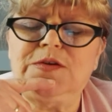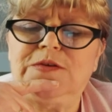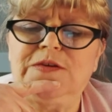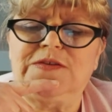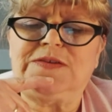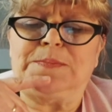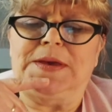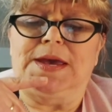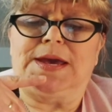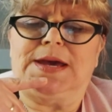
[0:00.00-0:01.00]
Do you
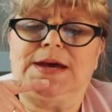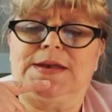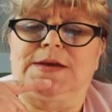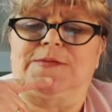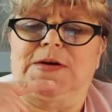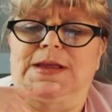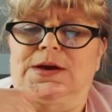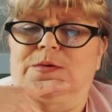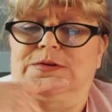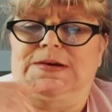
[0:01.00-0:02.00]
speak different
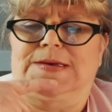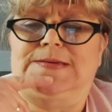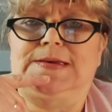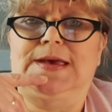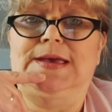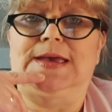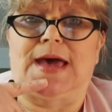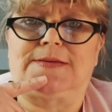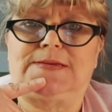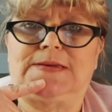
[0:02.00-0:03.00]
languages?
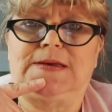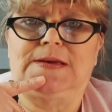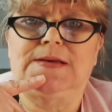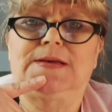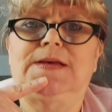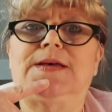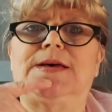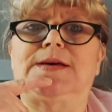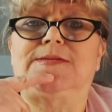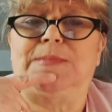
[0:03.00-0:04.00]
Yes.
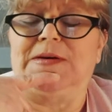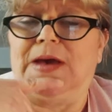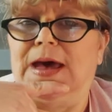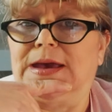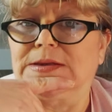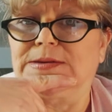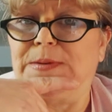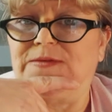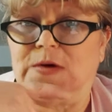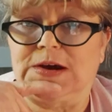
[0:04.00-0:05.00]
I can
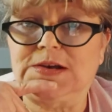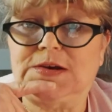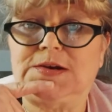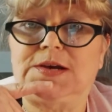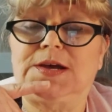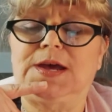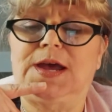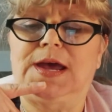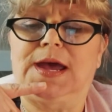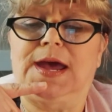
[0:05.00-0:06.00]
speak French,
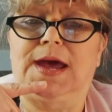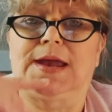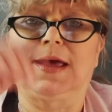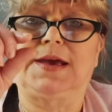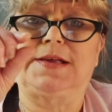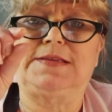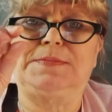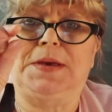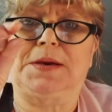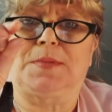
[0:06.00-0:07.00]
and I could
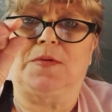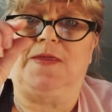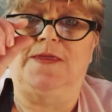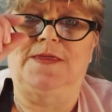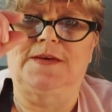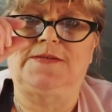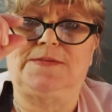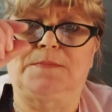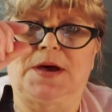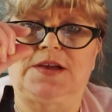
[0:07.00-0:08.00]
speak about
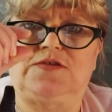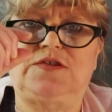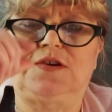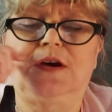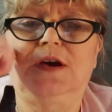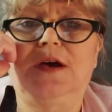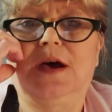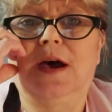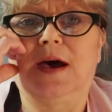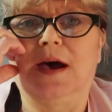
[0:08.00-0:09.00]
this much
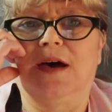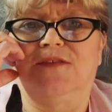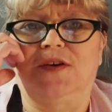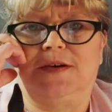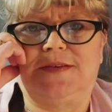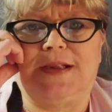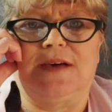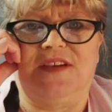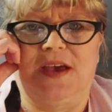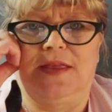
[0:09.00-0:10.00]
of
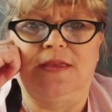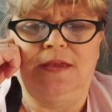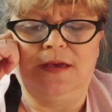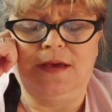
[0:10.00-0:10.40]
Yugoslavian.